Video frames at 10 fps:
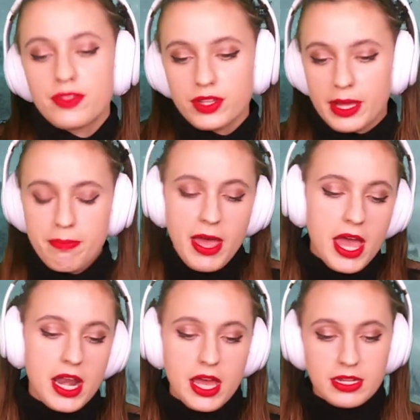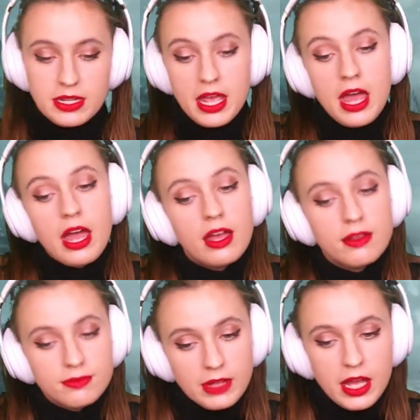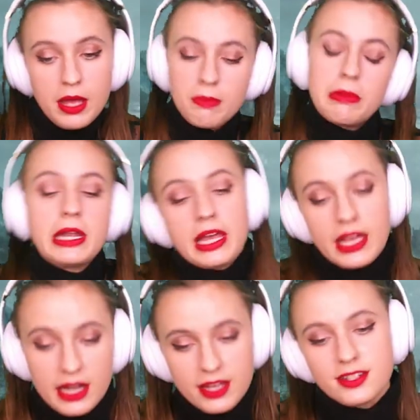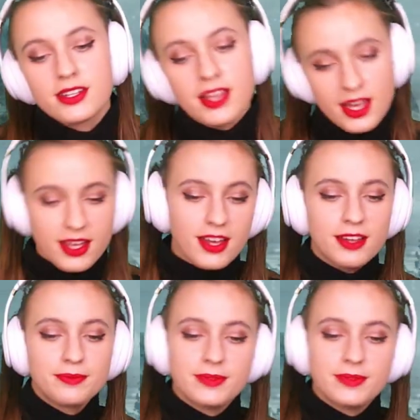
They're like, ba-na-da-da, ba-na-da-da.